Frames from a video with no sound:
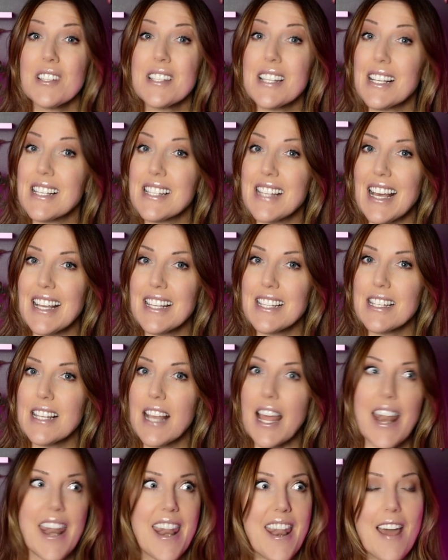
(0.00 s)
success
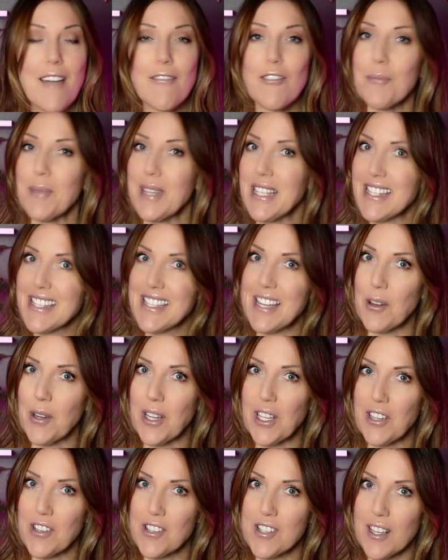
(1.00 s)
never means
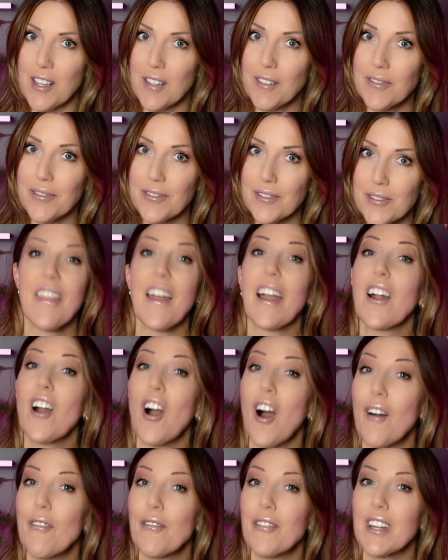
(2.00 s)
doubting yourself, that
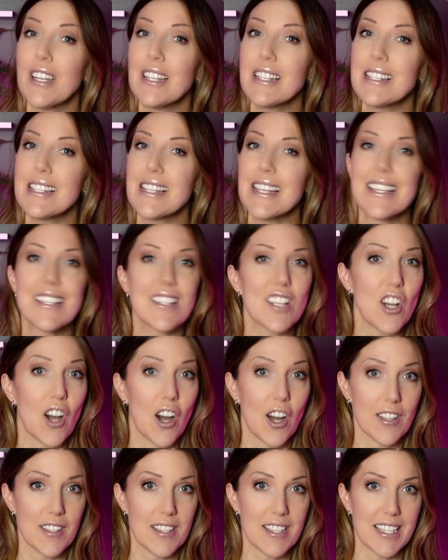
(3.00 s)
confidence is
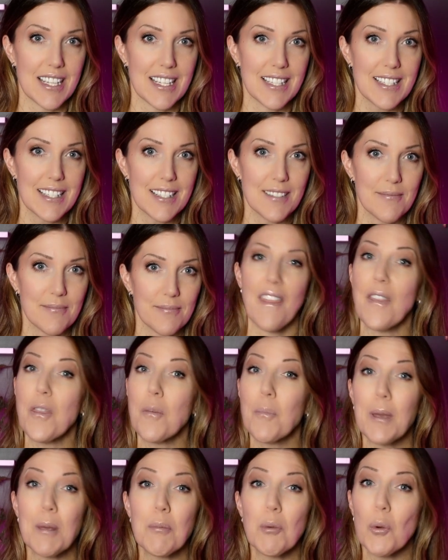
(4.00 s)
constant, that
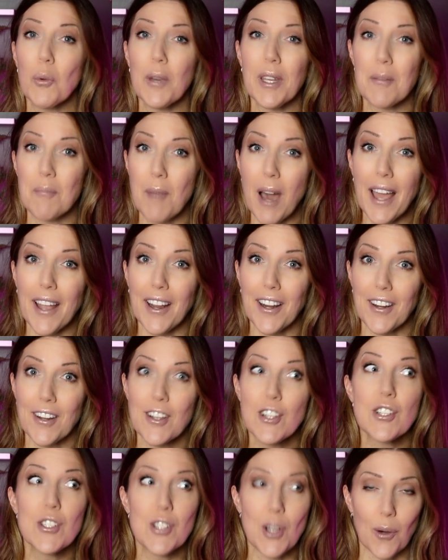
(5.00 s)
the people we admire
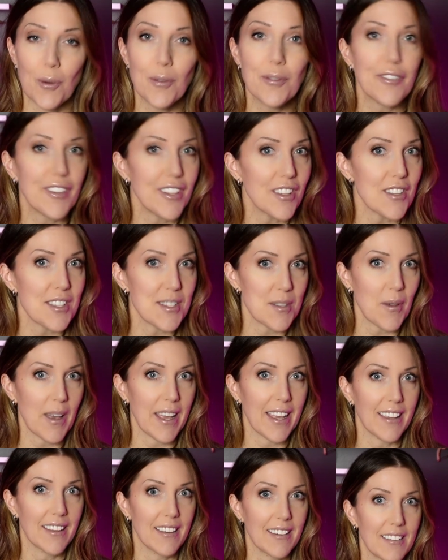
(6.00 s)
don't feel this
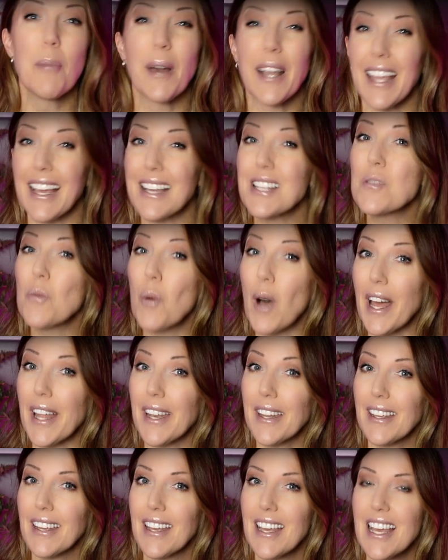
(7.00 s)
way. But guess
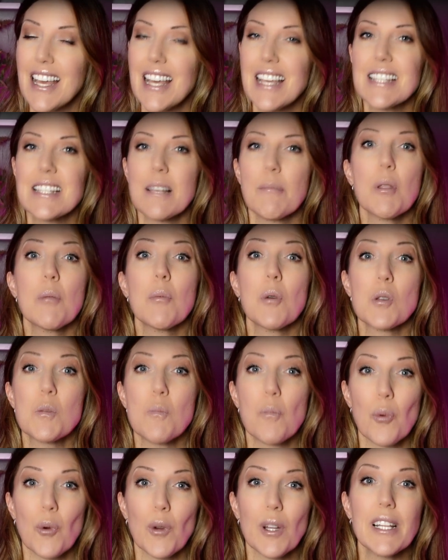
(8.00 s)
what? Some of the
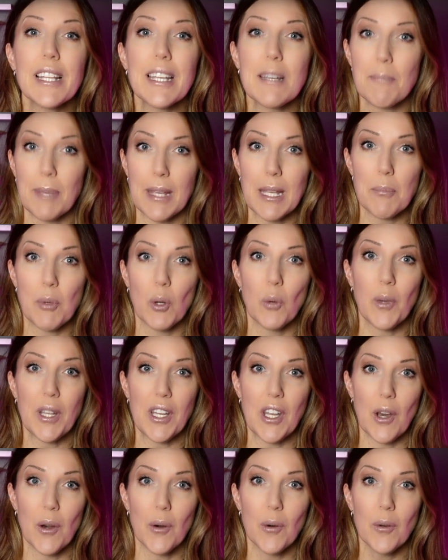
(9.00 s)
most brilliant people we
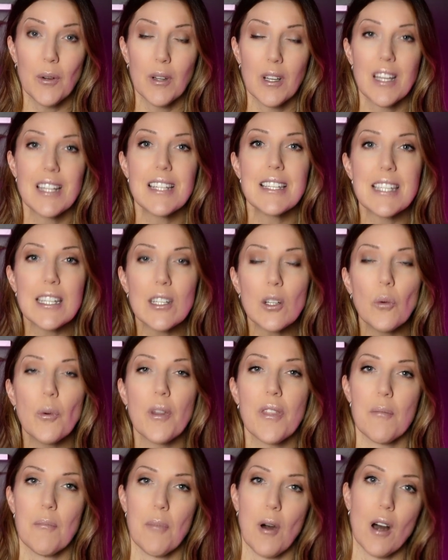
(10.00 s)
know deal
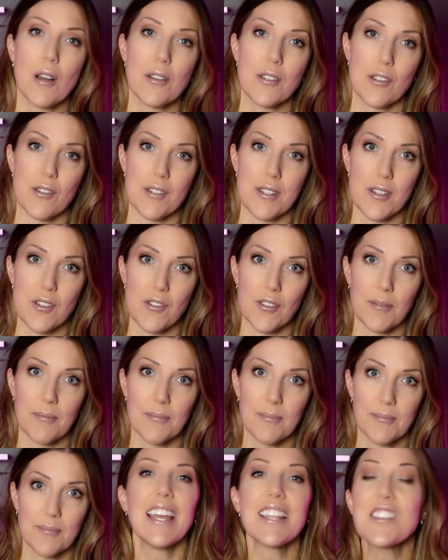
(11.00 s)
with imposter
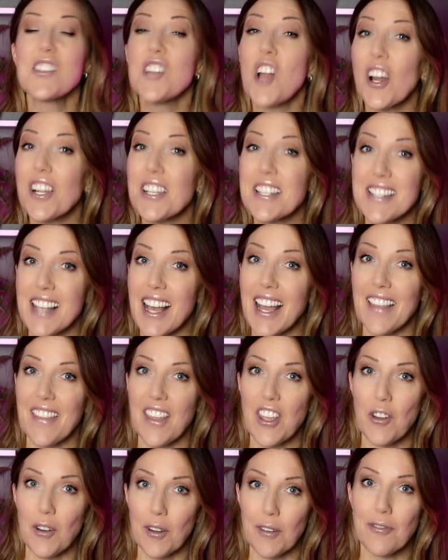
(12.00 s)
syndrome. It's not a sign
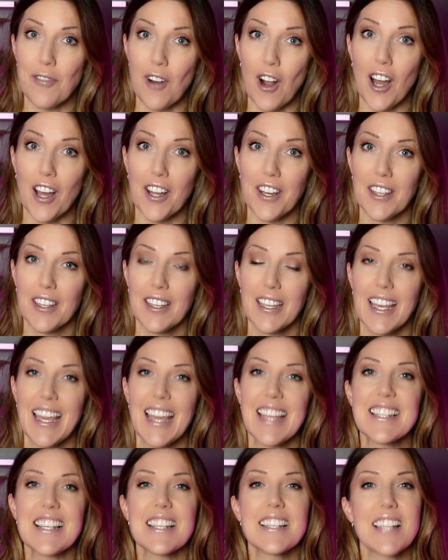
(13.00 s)
that you're a fraud.
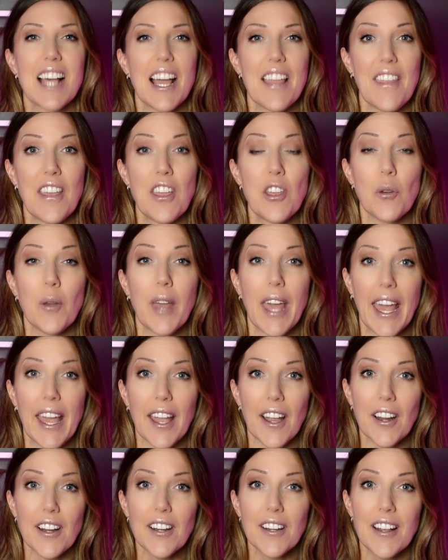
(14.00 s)
It's a sign that you
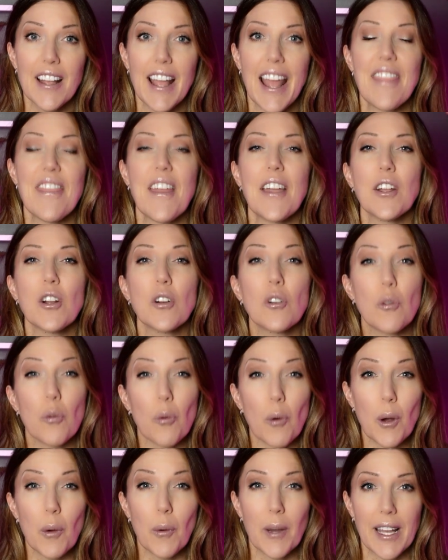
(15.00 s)
care and that you're
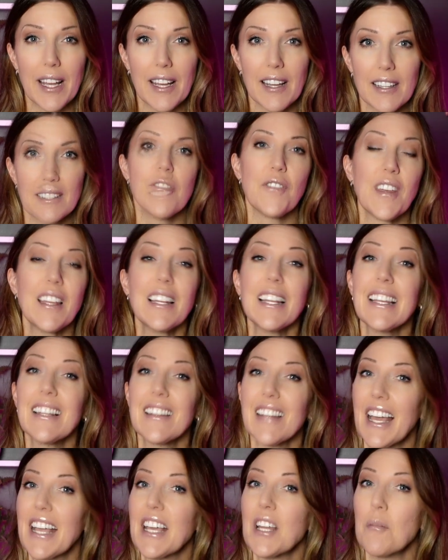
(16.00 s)
growing. Feeling
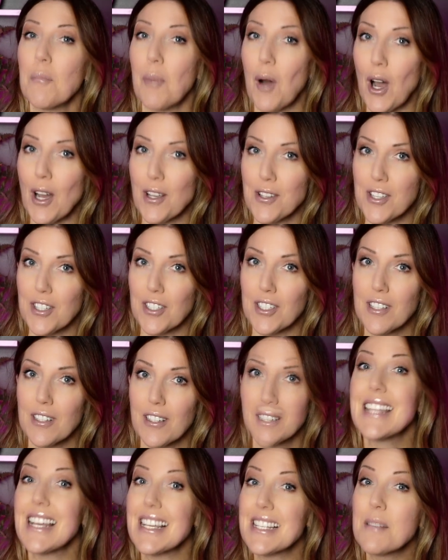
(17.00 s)
like an imposter
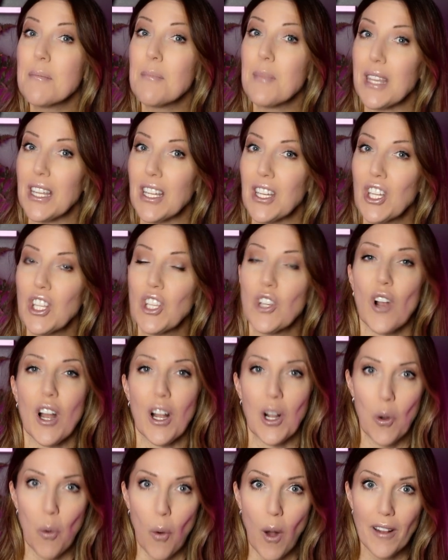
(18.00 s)
doesn't mean you're
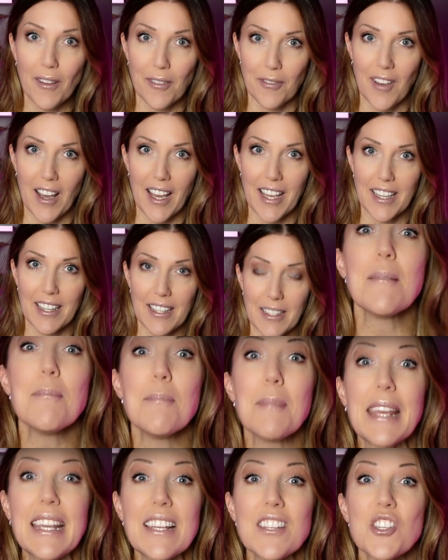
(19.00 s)
unqualified. It
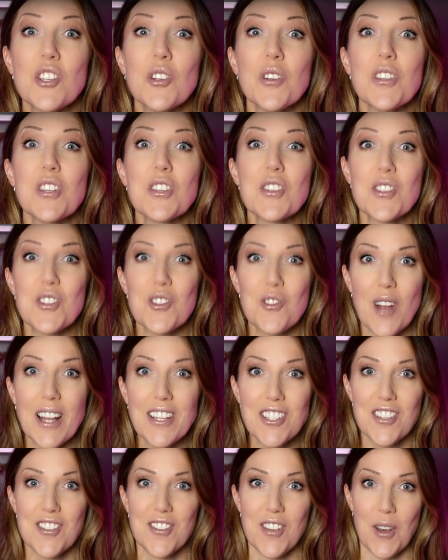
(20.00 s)
means you're in the
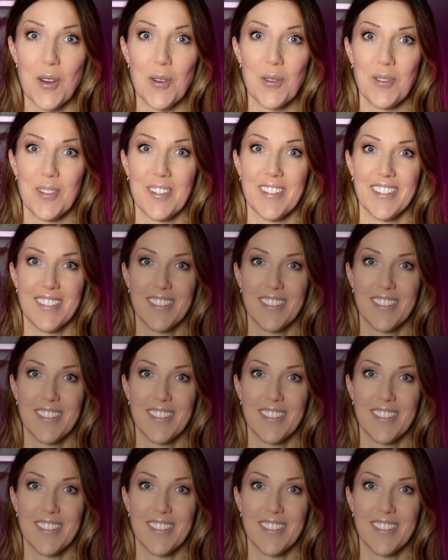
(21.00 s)
stretch zone.